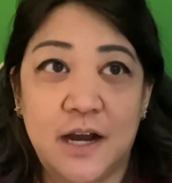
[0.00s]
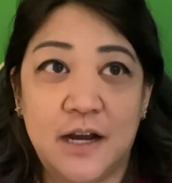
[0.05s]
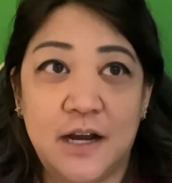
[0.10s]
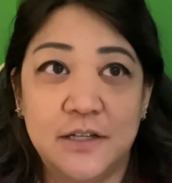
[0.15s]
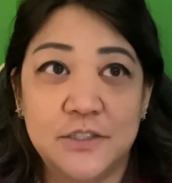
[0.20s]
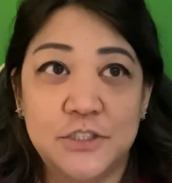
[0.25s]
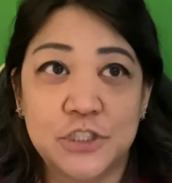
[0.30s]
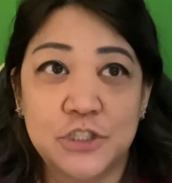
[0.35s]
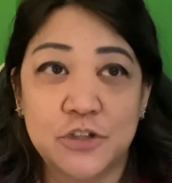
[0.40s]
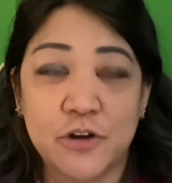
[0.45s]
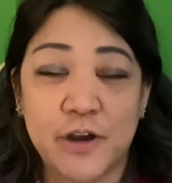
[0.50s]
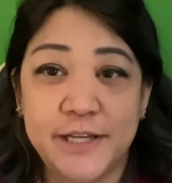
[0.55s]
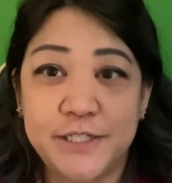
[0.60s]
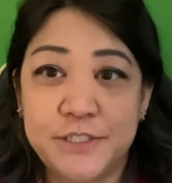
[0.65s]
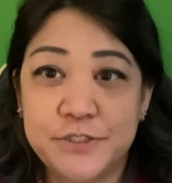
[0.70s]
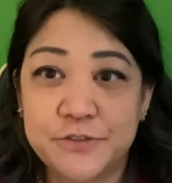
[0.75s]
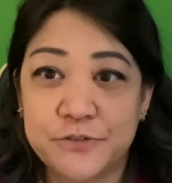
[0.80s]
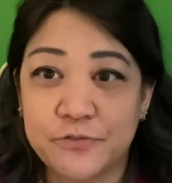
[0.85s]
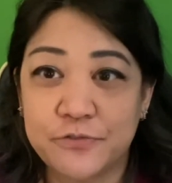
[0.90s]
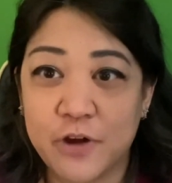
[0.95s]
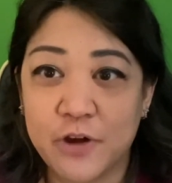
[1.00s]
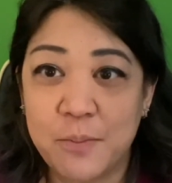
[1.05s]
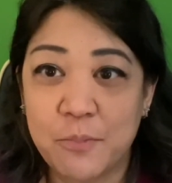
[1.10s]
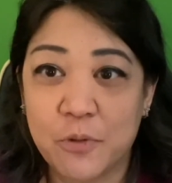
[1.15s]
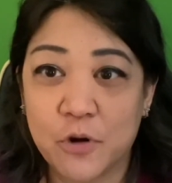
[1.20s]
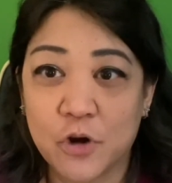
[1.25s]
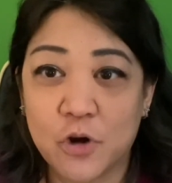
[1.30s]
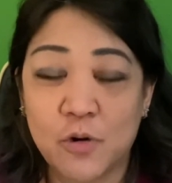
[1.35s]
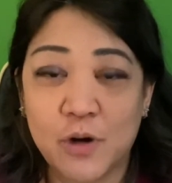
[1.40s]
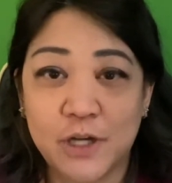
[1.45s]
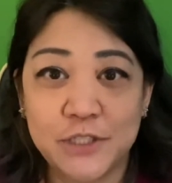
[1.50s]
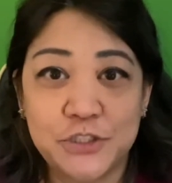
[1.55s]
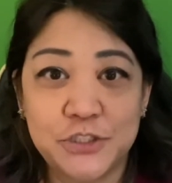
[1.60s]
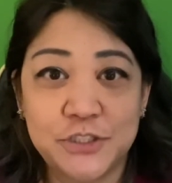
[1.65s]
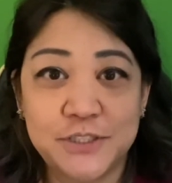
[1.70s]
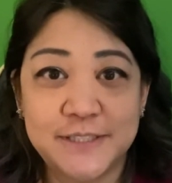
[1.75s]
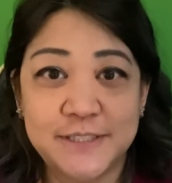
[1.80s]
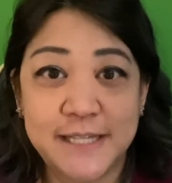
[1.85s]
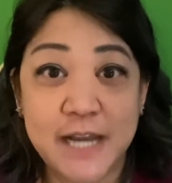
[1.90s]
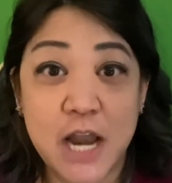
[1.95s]
trying to frame her
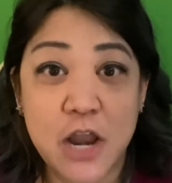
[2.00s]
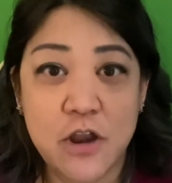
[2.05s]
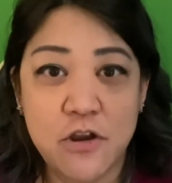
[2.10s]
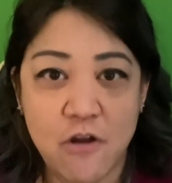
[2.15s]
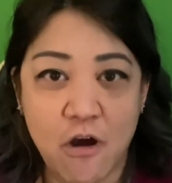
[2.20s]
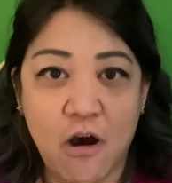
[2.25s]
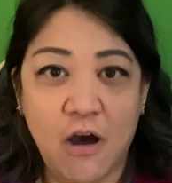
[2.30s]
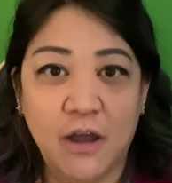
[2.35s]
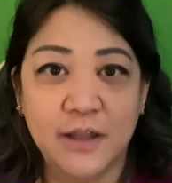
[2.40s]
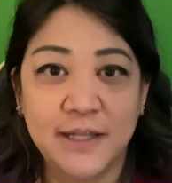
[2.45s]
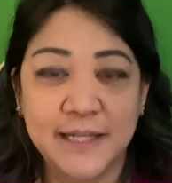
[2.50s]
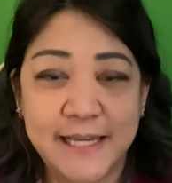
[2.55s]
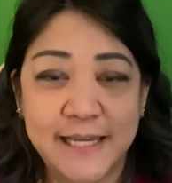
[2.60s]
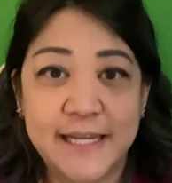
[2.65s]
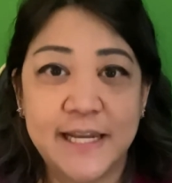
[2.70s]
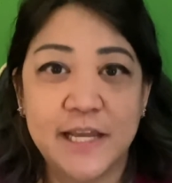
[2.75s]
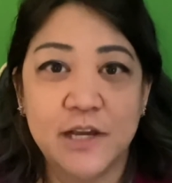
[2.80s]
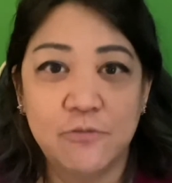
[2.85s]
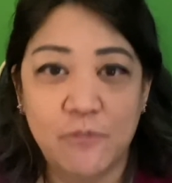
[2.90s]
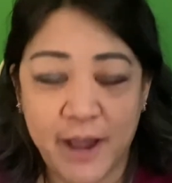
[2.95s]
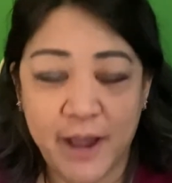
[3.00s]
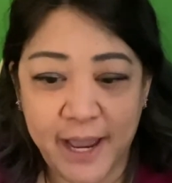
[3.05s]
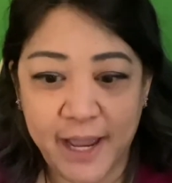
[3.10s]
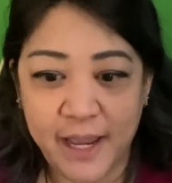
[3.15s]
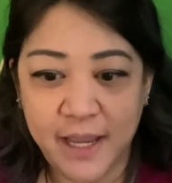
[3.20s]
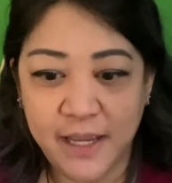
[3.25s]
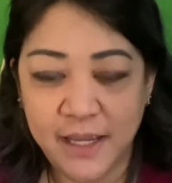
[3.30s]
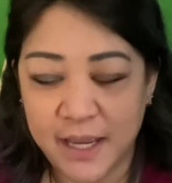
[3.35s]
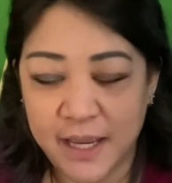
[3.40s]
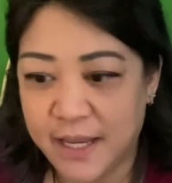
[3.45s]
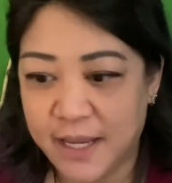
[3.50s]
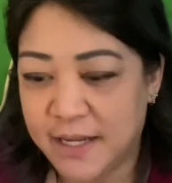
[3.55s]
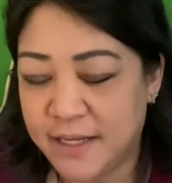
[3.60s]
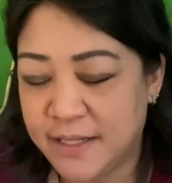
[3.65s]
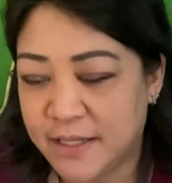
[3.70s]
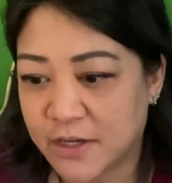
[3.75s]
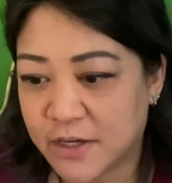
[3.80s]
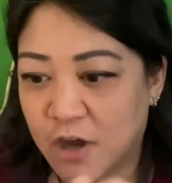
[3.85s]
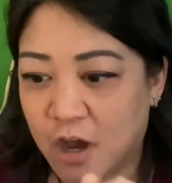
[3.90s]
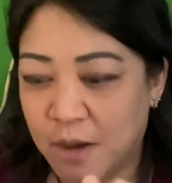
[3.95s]
questions in a non-leading way, and
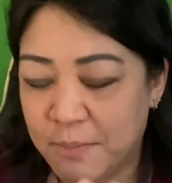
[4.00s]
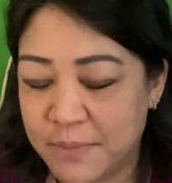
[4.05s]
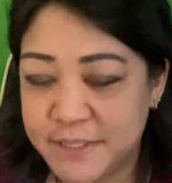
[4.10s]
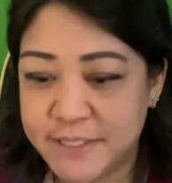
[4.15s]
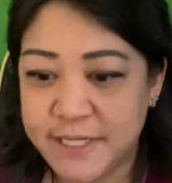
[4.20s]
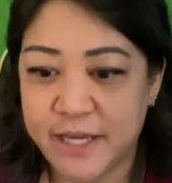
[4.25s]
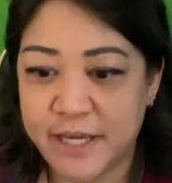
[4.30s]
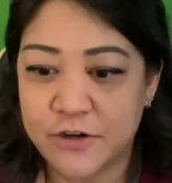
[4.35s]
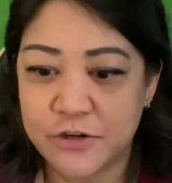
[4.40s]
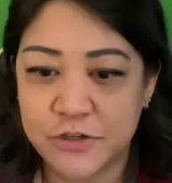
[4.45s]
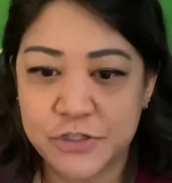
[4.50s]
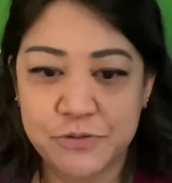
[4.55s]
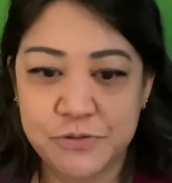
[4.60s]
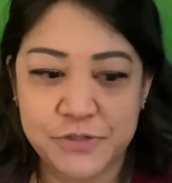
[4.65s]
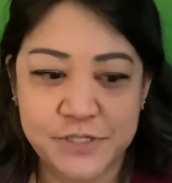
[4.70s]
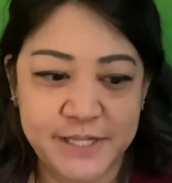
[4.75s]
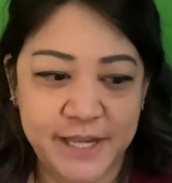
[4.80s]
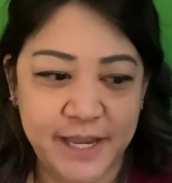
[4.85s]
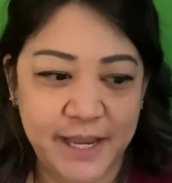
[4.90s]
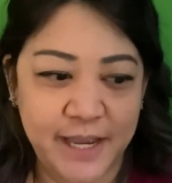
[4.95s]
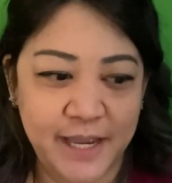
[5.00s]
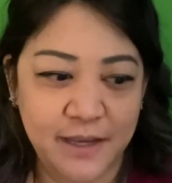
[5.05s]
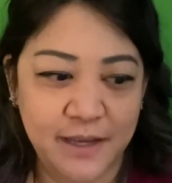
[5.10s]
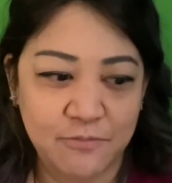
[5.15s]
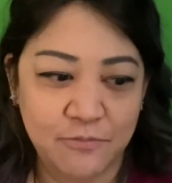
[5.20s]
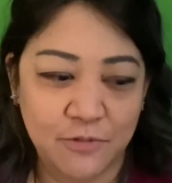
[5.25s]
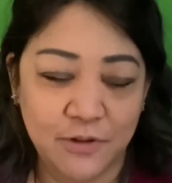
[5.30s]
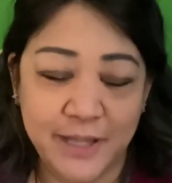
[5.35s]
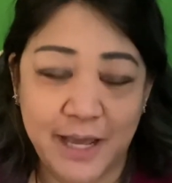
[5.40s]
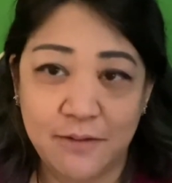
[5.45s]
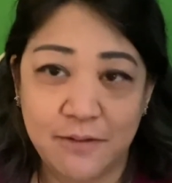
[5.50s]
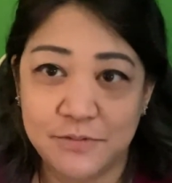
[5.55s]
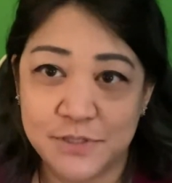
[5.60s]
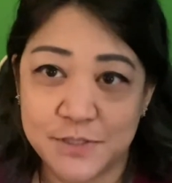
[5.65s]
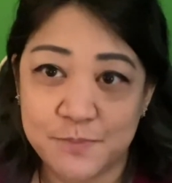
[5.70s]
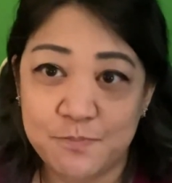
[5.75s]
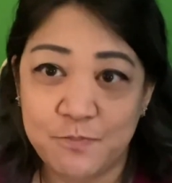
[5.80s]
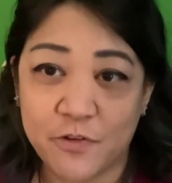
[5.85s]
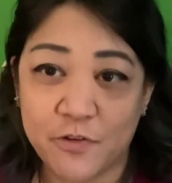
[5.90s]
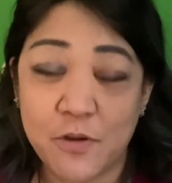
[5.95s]
the commentators were saying, well, that
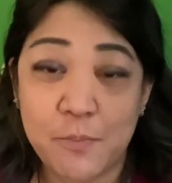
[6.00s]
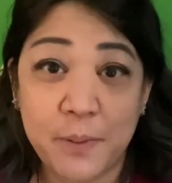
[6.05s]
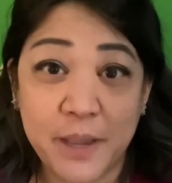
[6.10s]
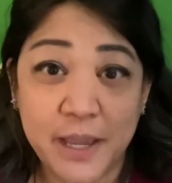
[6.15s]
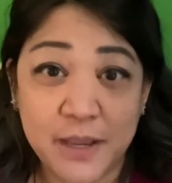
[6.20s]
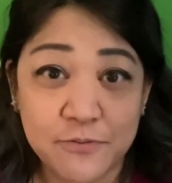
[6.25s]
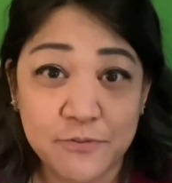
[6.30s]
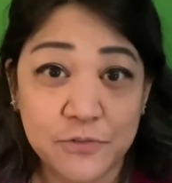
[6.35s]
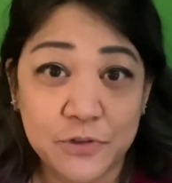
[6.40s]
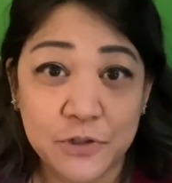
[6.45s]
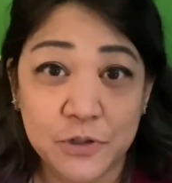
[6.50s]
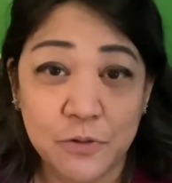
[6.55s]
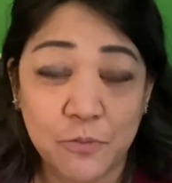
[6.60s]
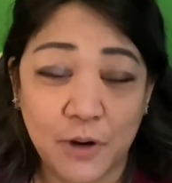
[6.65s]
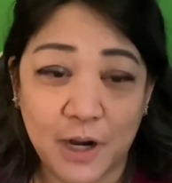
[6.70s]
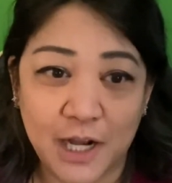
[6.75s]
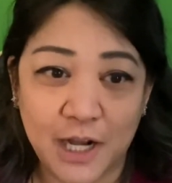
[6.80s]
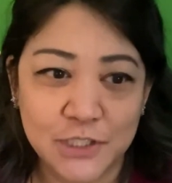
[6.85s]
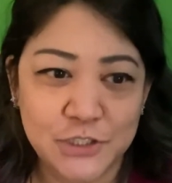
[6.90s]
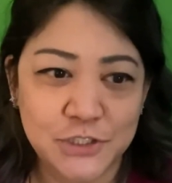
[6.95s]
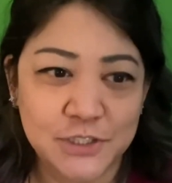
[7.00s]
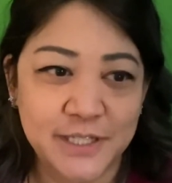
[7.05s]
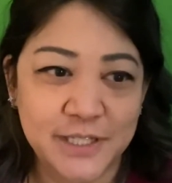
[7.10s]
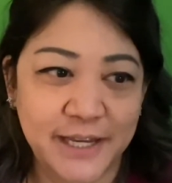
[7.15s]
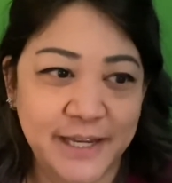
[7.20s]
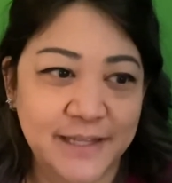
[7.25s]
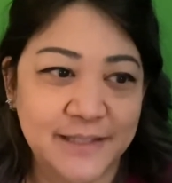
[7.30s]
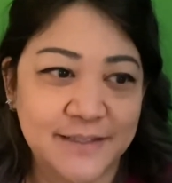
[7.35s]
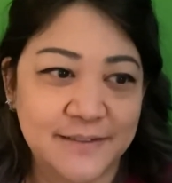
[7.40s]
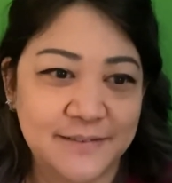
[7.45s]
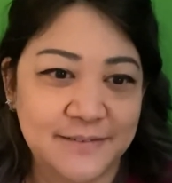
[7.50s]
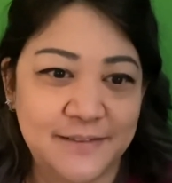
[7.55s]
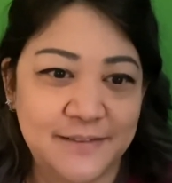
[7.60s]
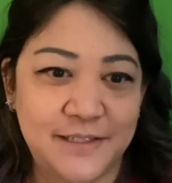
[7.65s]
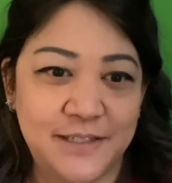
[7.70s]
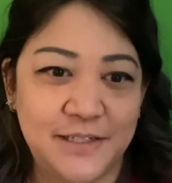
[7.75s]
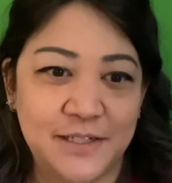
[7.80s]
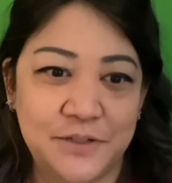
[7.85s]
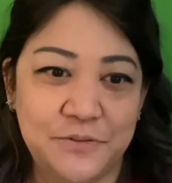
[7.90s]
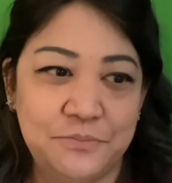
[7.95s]
was very painful to watch, like,
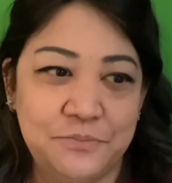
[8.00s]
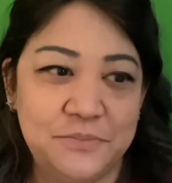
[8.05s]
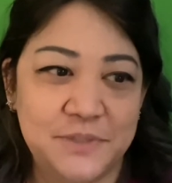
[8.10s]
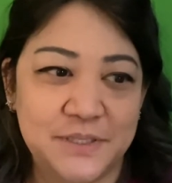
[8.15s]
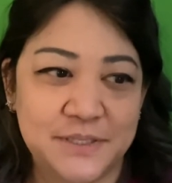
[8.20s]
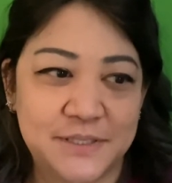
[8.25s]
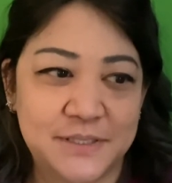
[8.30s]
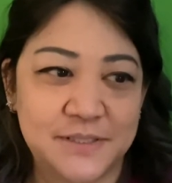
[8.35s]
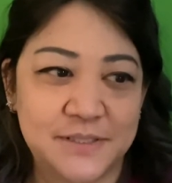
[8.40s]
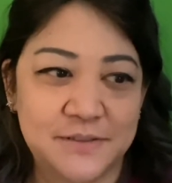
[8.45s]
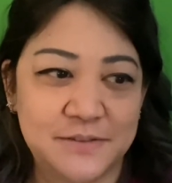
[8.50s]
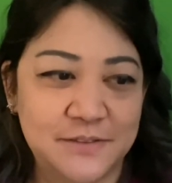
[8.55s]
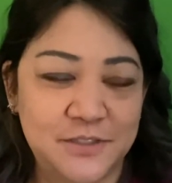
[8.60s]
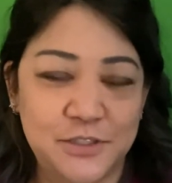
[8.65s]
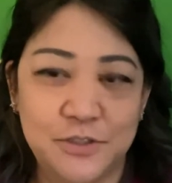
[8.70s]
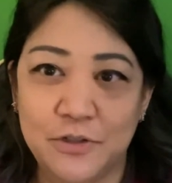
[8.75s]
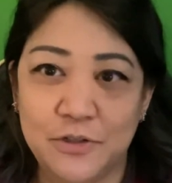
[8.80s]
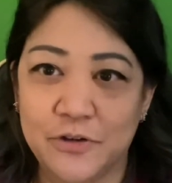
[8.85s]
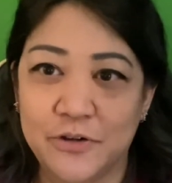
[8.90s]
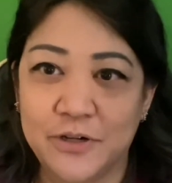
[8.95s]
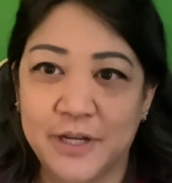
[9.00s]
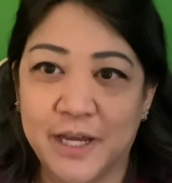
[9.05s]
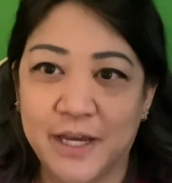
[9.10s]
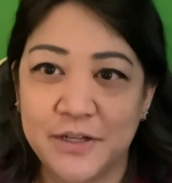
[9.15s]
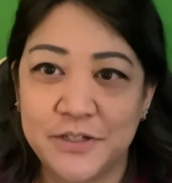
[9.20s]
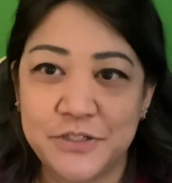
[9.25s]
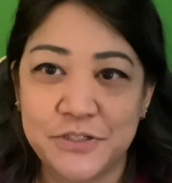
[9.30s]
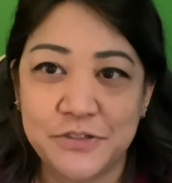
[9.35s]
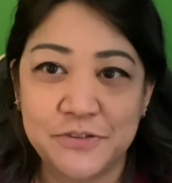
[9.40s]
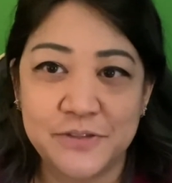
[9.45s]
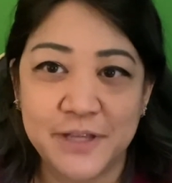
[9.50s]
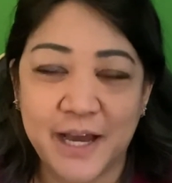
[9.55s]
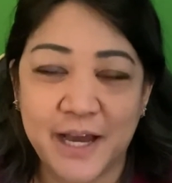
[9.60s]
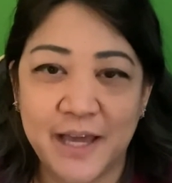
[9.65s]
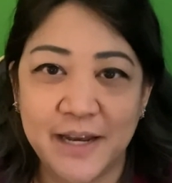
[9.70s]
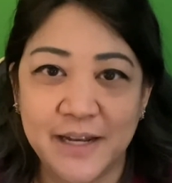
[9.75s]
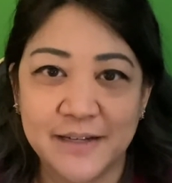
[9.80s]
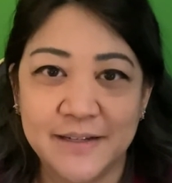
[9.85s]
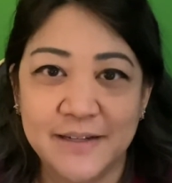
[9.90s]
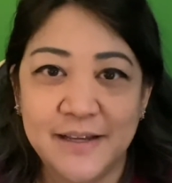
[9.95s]
you learn how to do
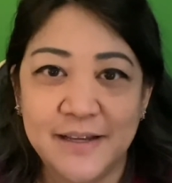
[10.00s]
that, and